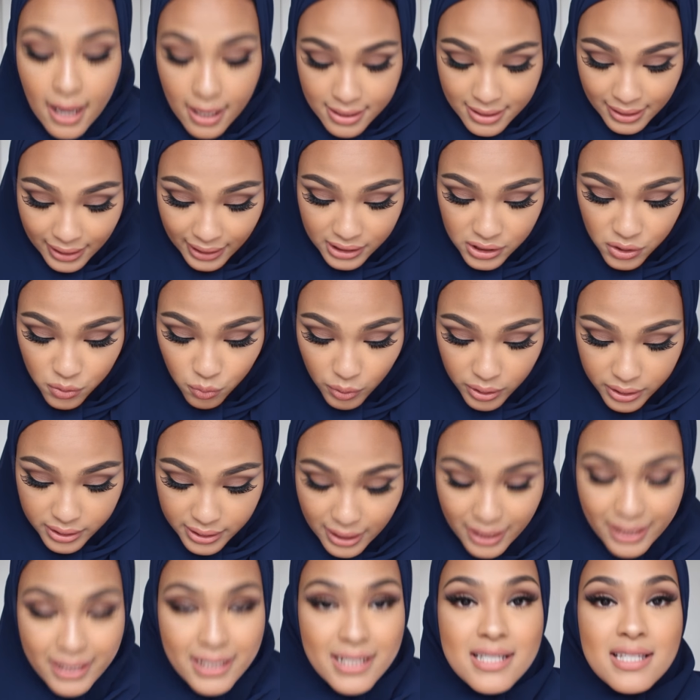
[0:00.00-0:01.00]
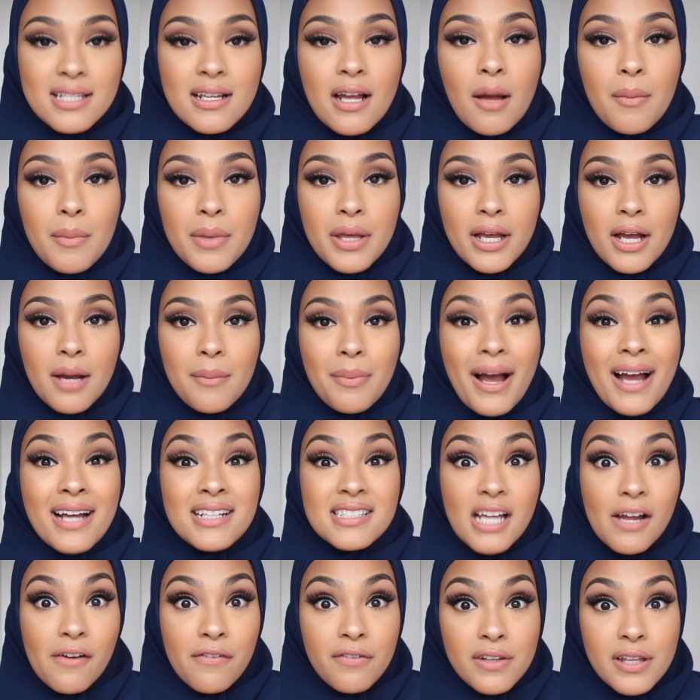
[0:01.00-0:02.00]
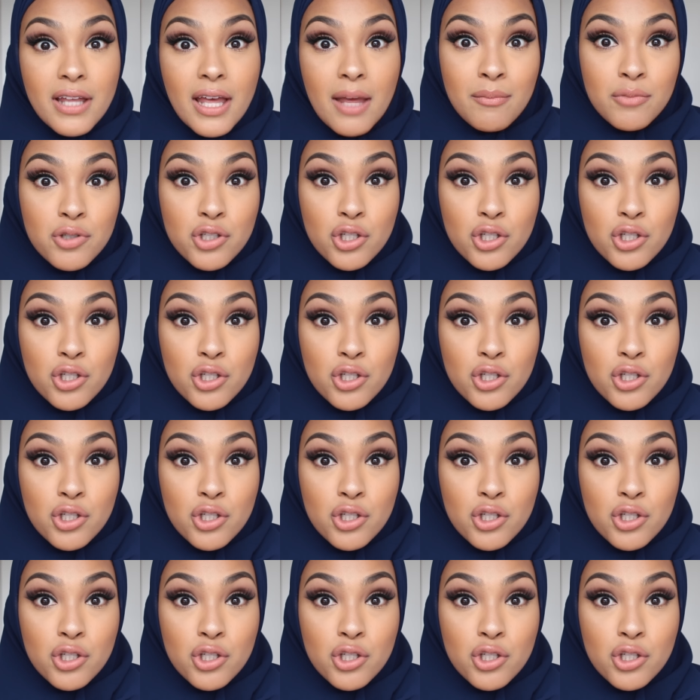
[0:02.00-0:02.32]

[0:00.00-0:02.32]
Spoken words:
next one that is coming up, I definitely am